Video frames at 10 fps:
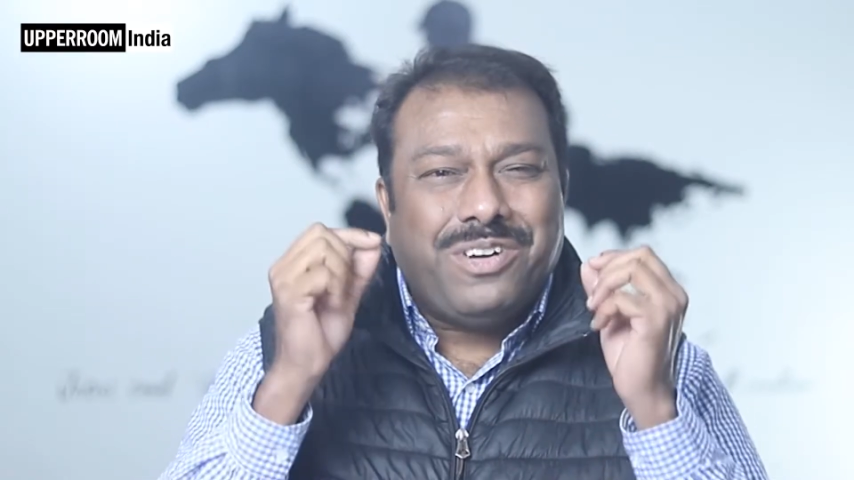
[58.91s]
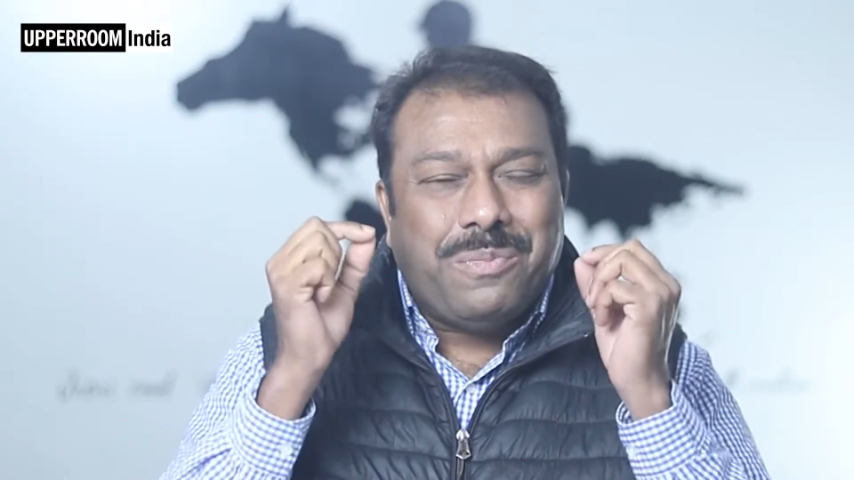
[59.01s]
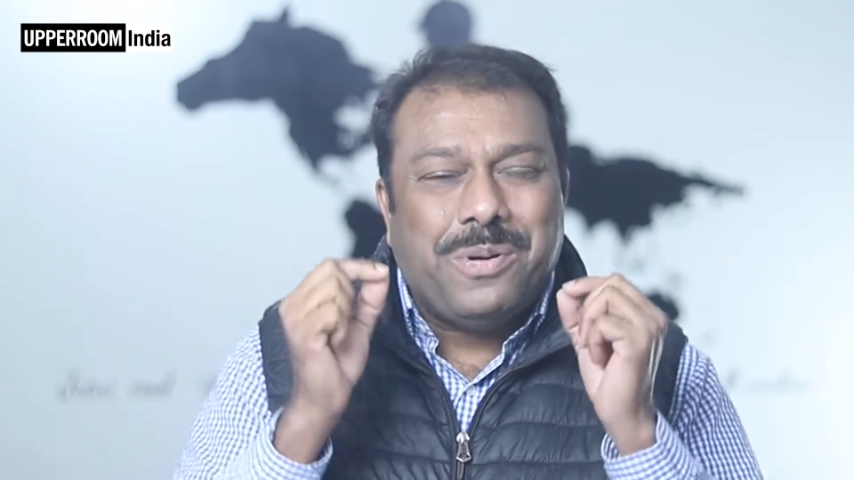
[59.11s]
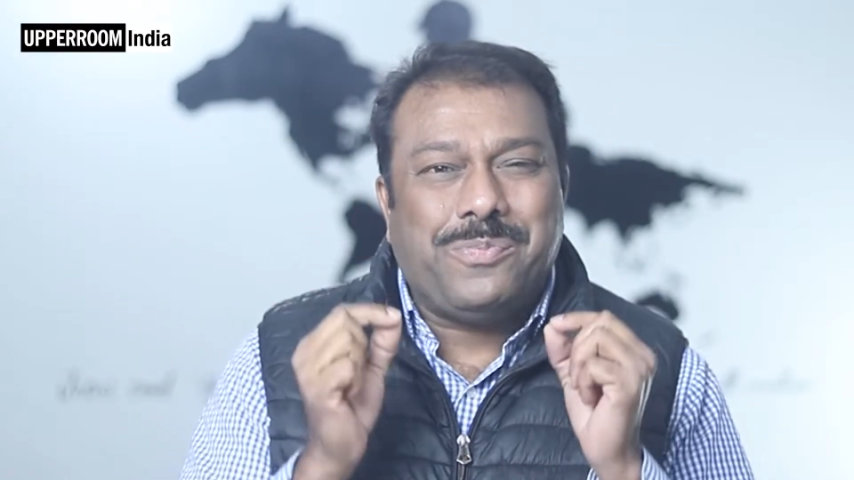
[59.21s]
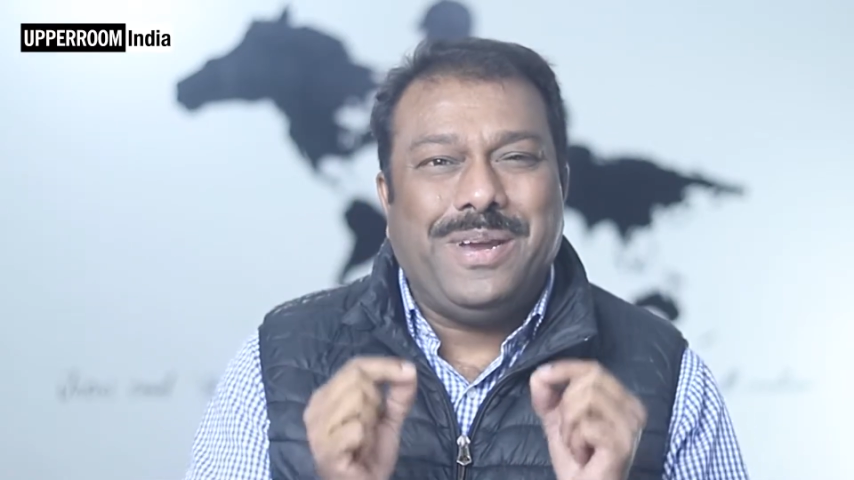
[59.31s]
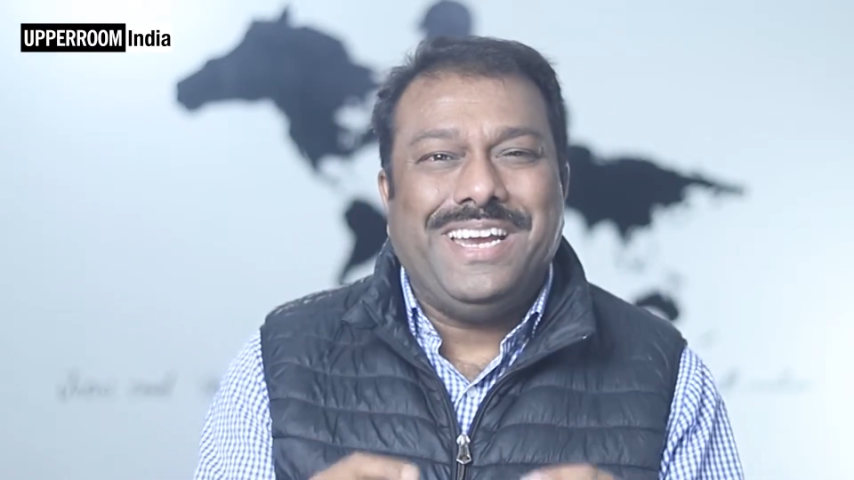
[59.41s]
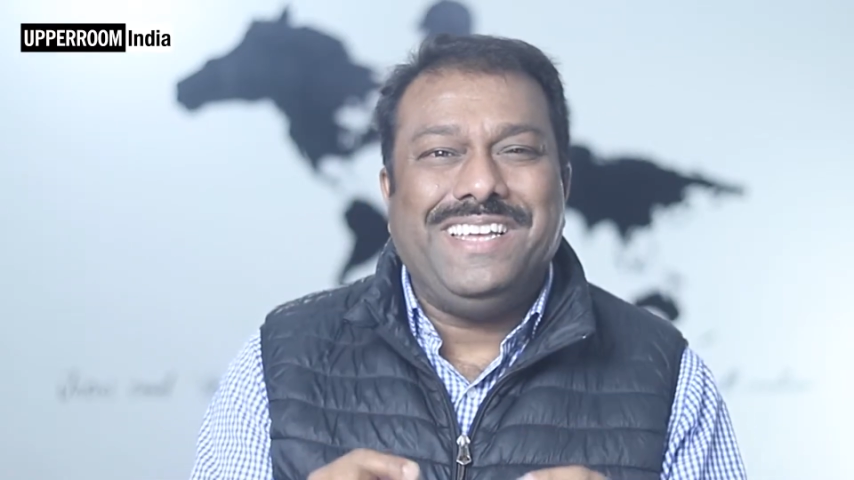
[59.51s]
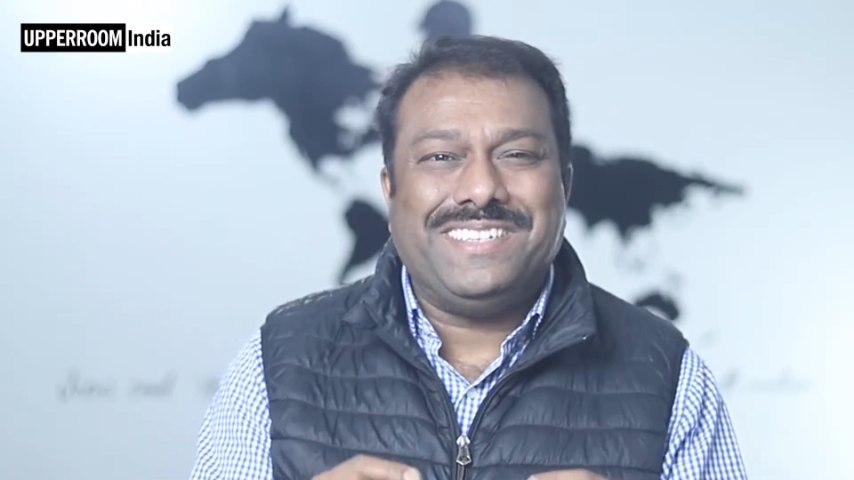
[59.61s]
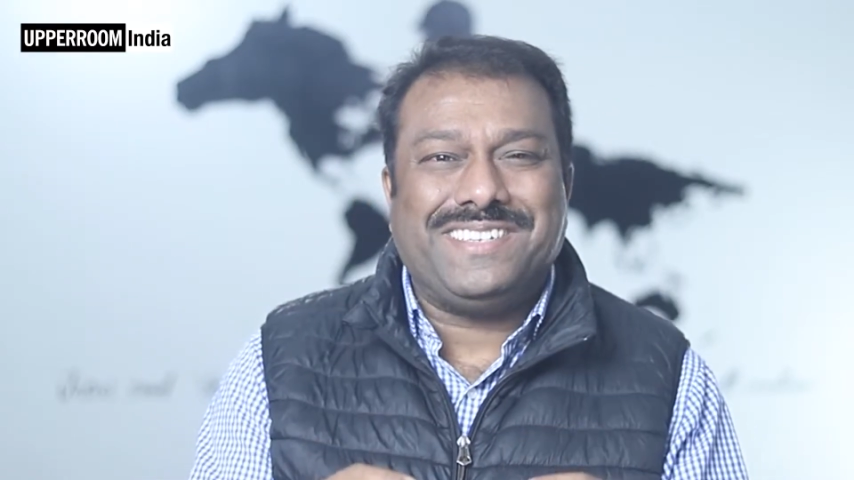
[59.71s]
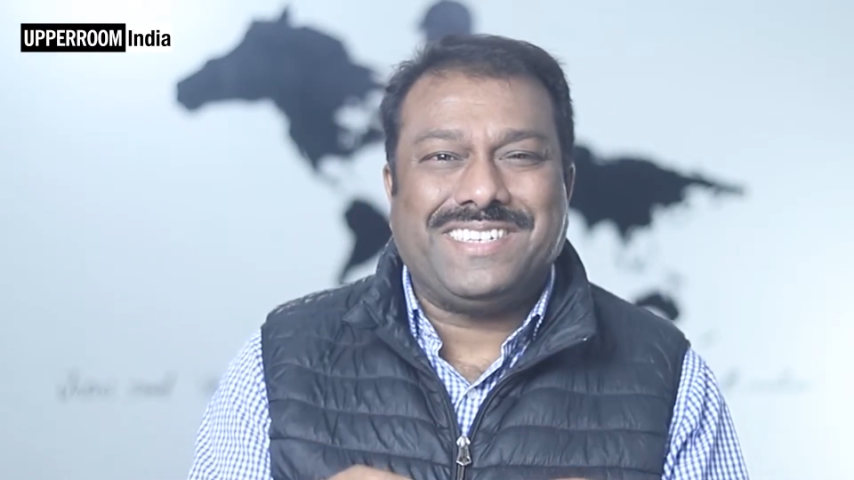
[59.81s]
of
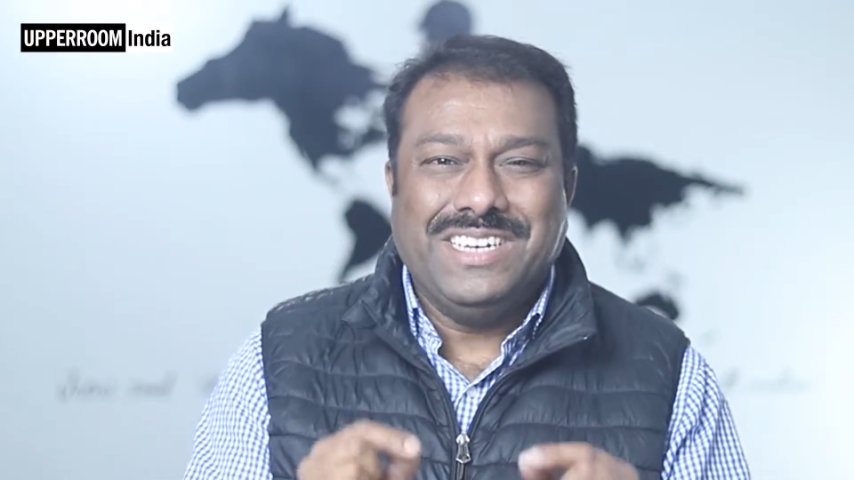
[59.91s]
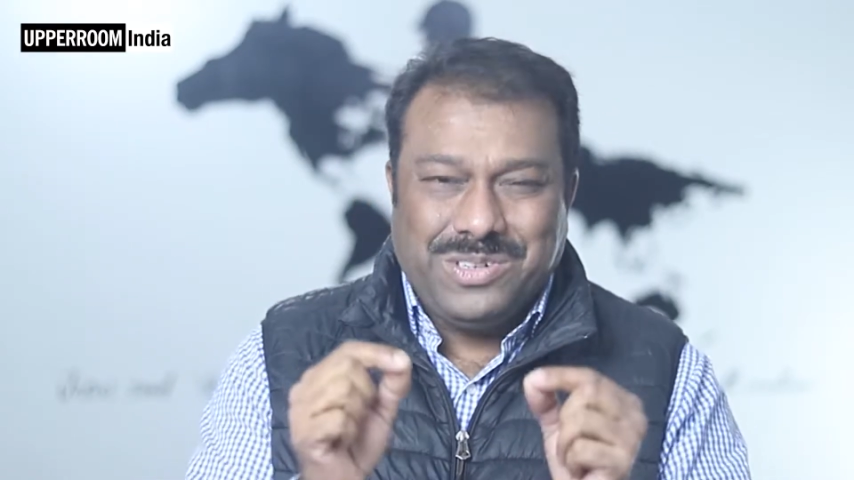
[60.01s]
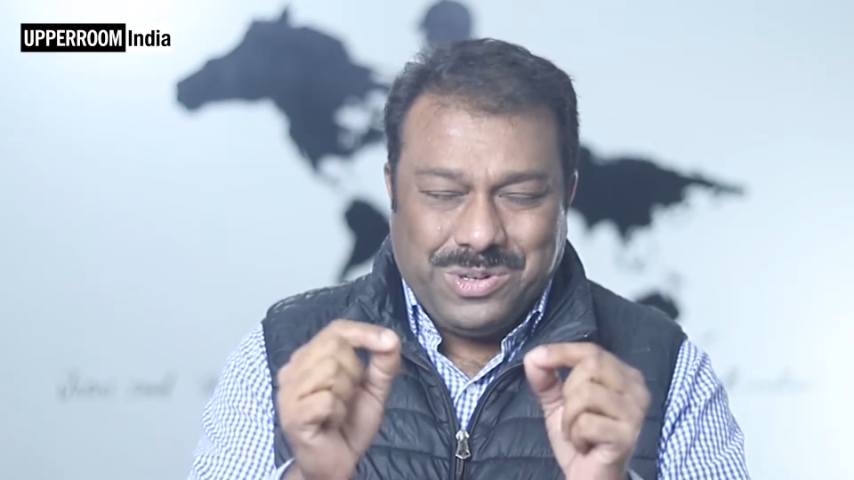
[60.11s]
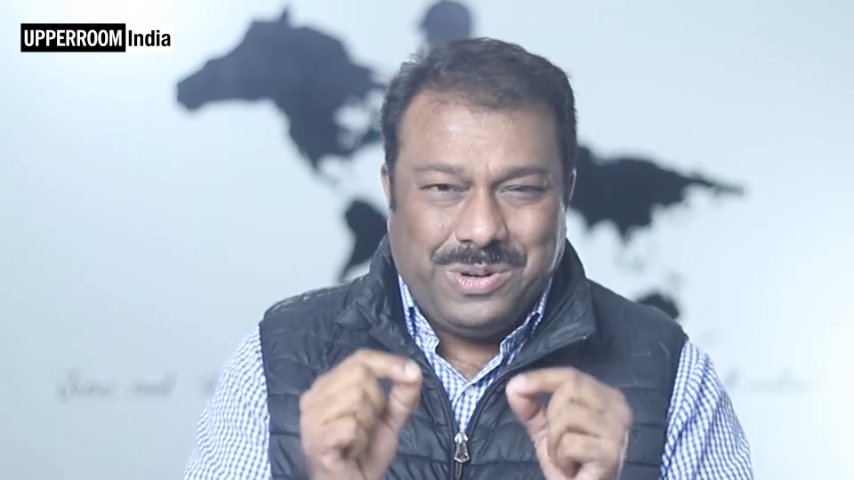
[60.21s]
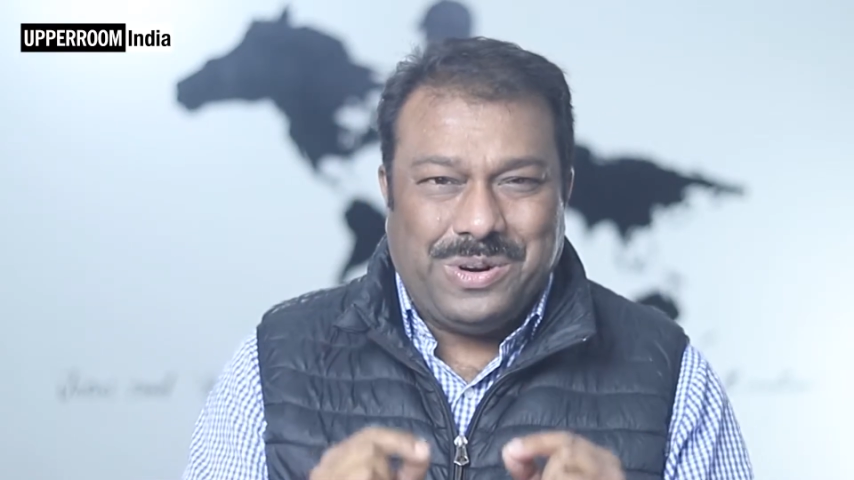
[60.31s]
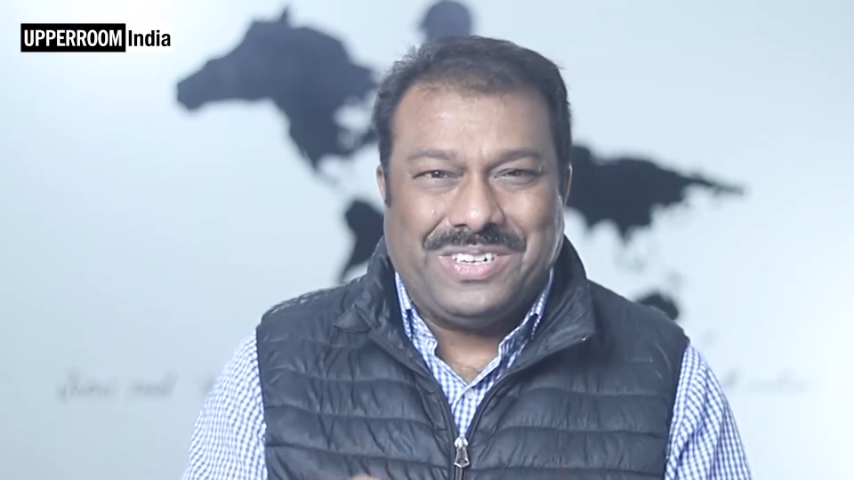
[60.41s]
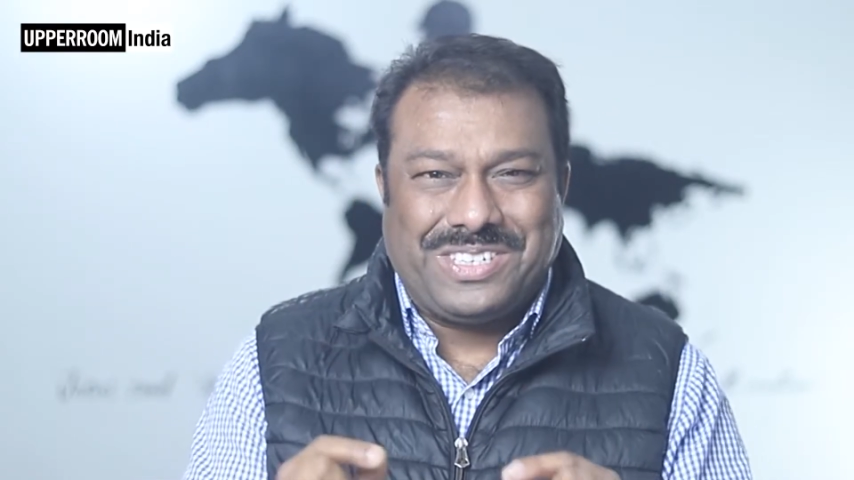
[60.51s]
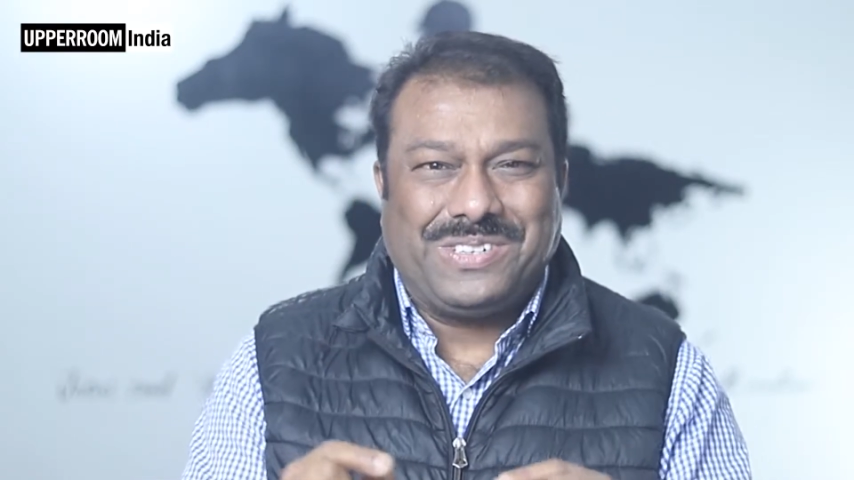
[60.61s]
obedience to God's